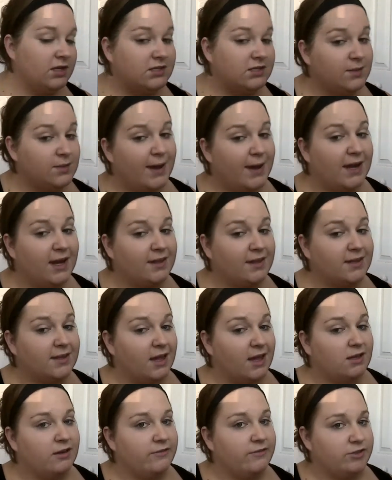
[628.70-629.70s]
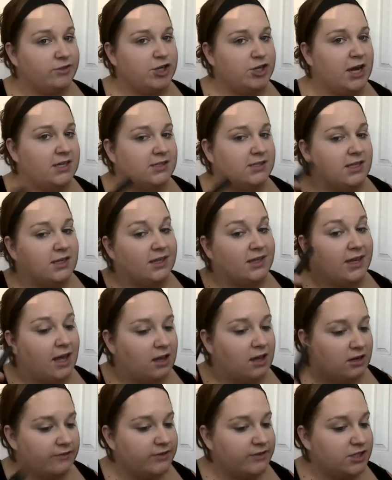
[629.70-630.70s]
depending on the color of your dress and the
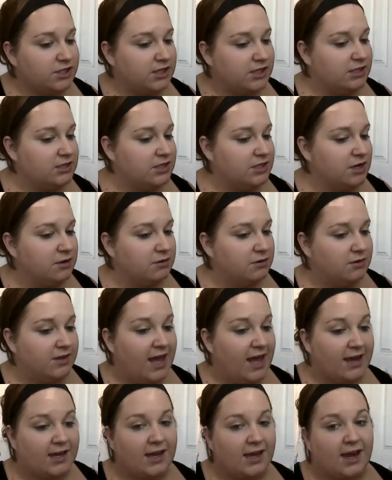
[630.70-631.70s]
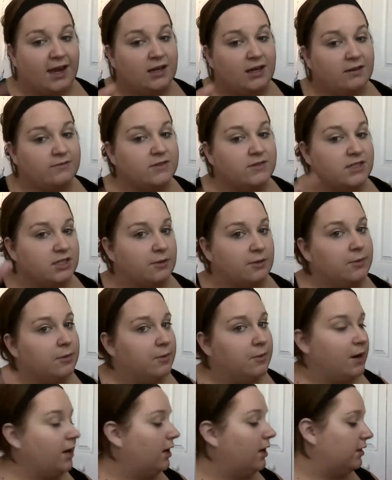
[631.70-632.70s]
color of your skin tone, that can kind of determine
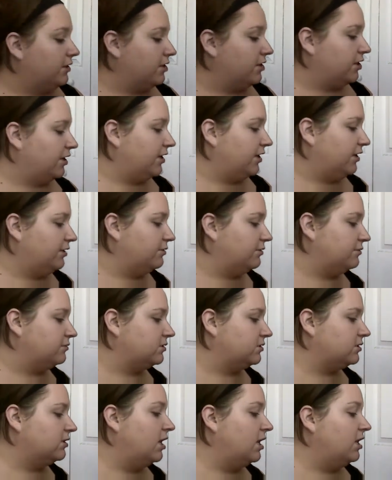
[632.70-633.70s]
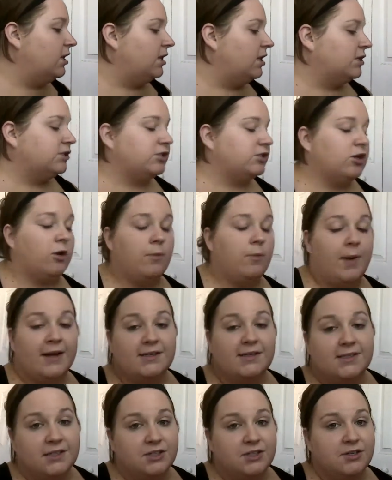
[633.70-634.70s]
what color you're going to use. So
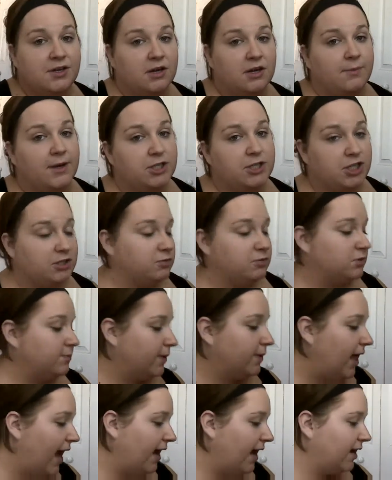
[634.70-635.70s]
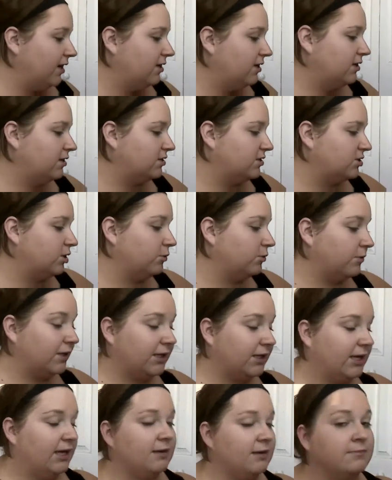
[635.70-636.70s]
my senior year, my dress was black. So
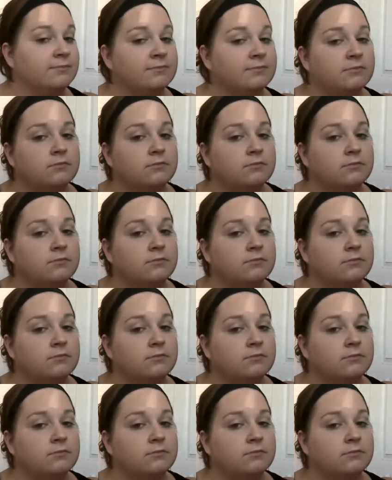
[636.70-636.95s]
really,